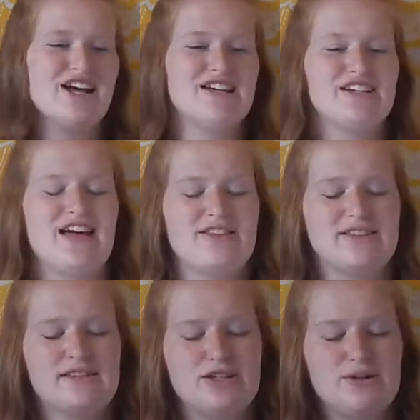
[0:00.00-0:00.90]
So yeah, this
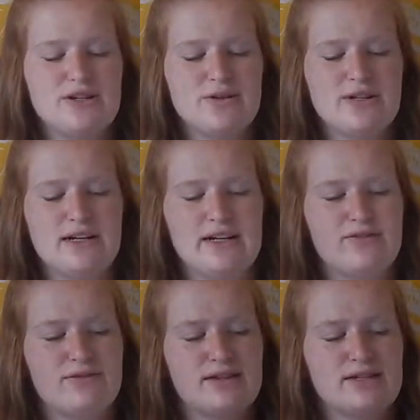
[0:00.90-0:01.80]
is a 2-inch one that I needed
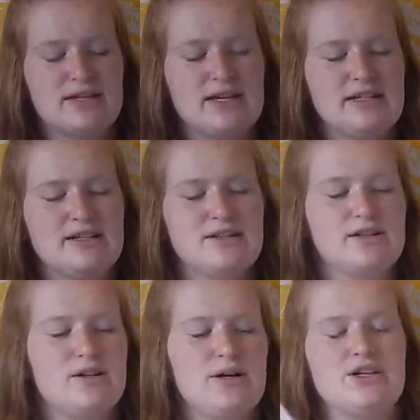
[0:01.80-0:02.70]
for science.
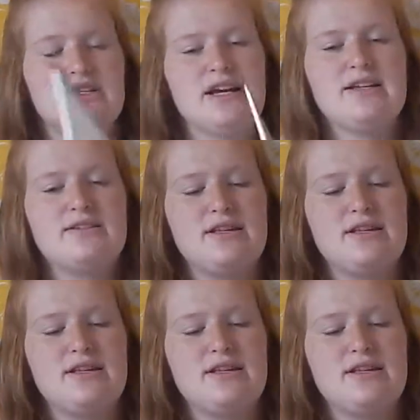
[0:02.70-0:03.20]
So it just has